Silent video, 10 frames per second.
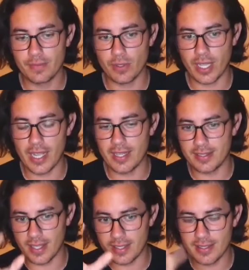Okay,
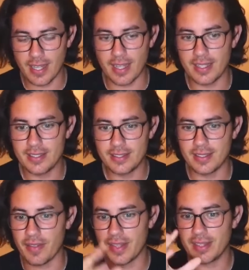it's
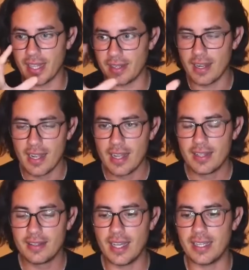something that
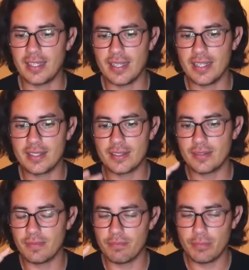is
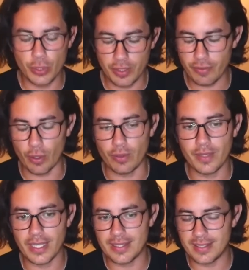
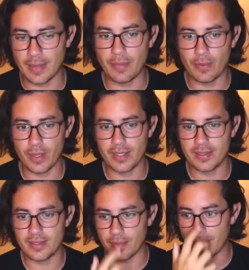beautiful
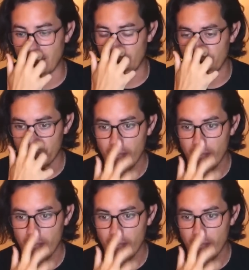somehow.